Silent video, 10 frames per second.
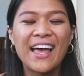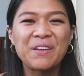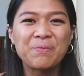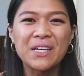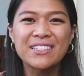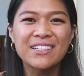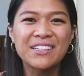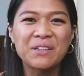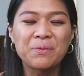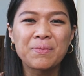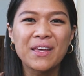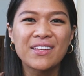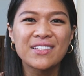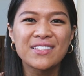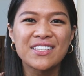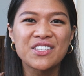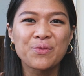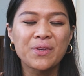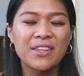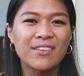And basically, we made the
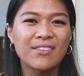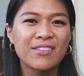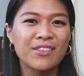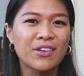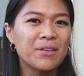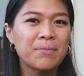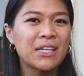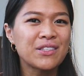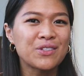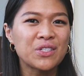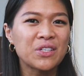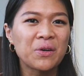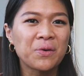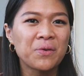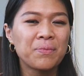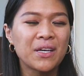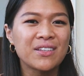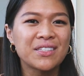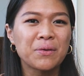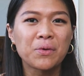decision within 30 minutes or so
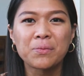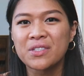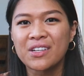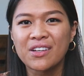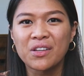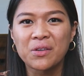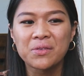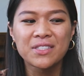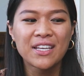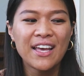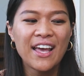because they were almost gonna close.